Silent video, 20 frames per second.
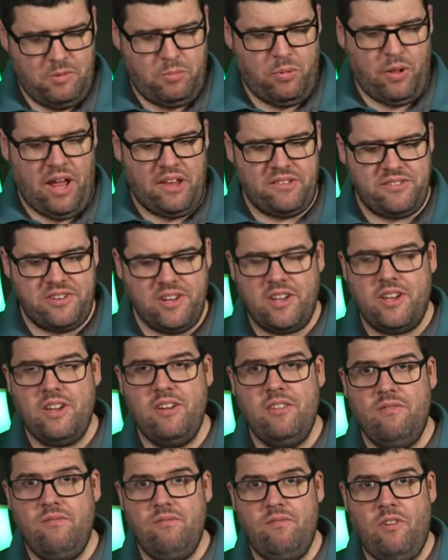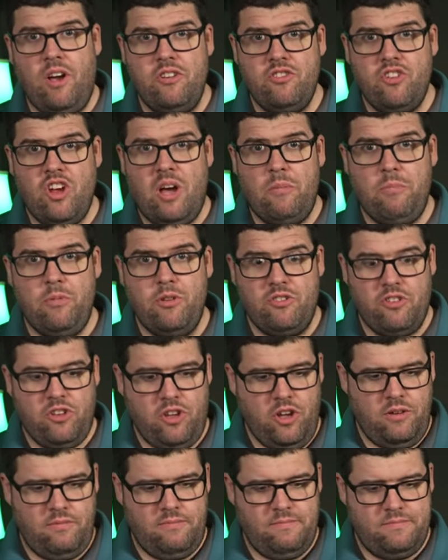The plastic on top looks
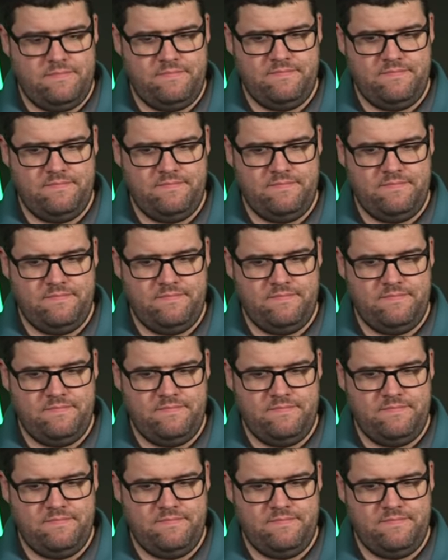good.